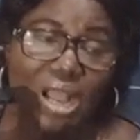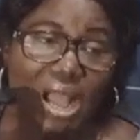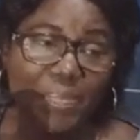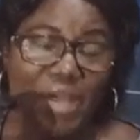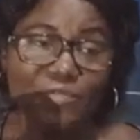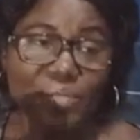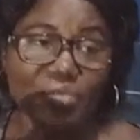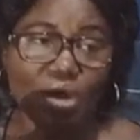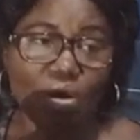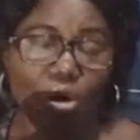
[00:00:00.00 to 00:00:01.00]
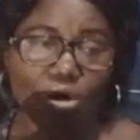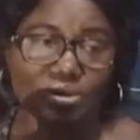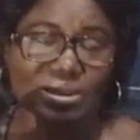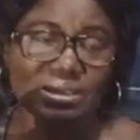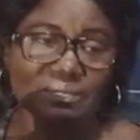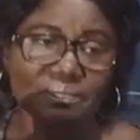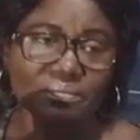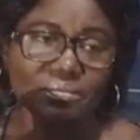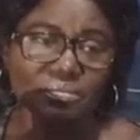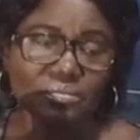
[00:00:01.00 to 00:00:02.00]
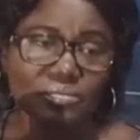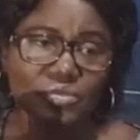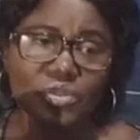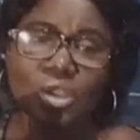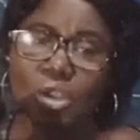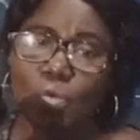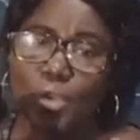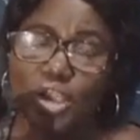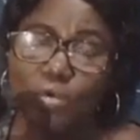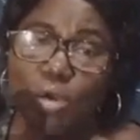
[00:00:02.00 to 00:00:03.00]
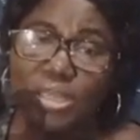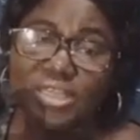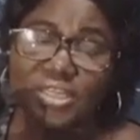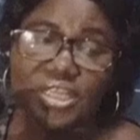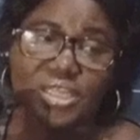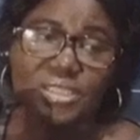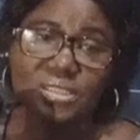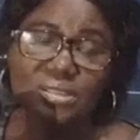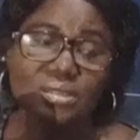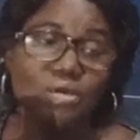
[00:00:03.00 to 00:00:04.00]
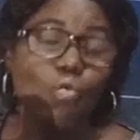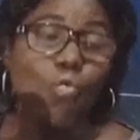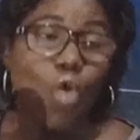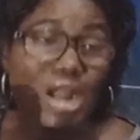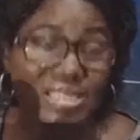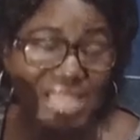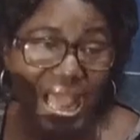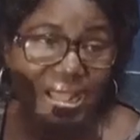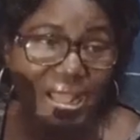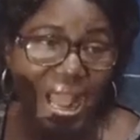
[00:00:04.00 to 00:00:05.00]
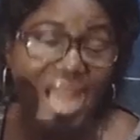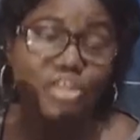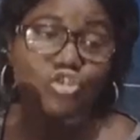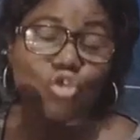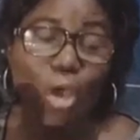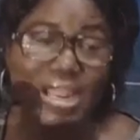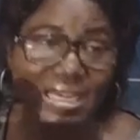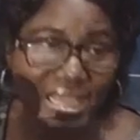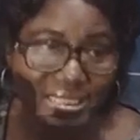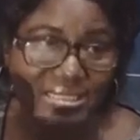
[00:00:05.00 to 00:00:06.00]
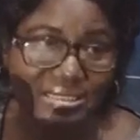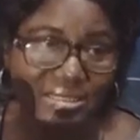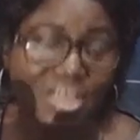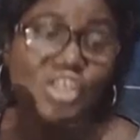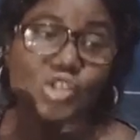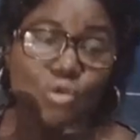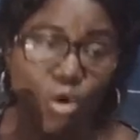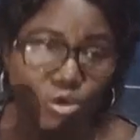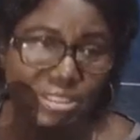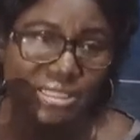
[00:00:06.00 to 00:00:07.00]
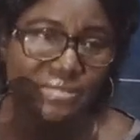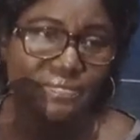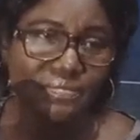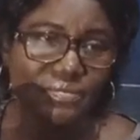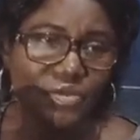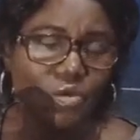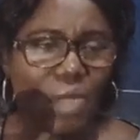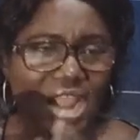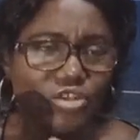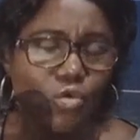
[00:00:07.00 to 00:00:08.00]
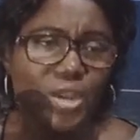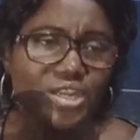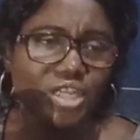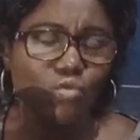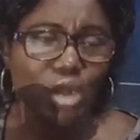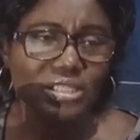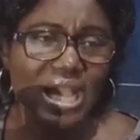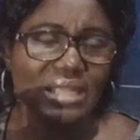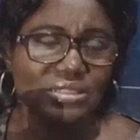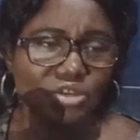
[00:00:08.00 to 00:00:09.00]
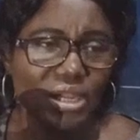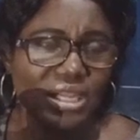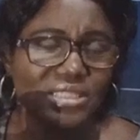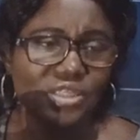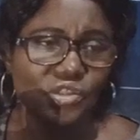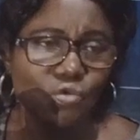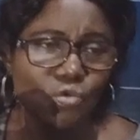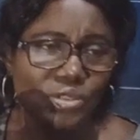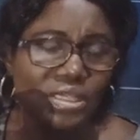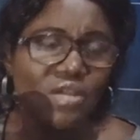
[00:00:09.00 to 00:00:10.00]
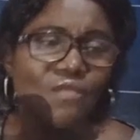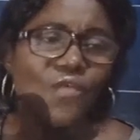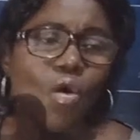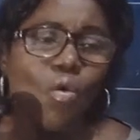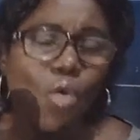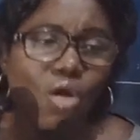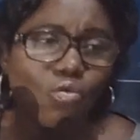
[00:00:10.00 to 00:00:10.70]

apart from the halls, we equally need water and toilets in schools. Why do we need water and toilet in schools? For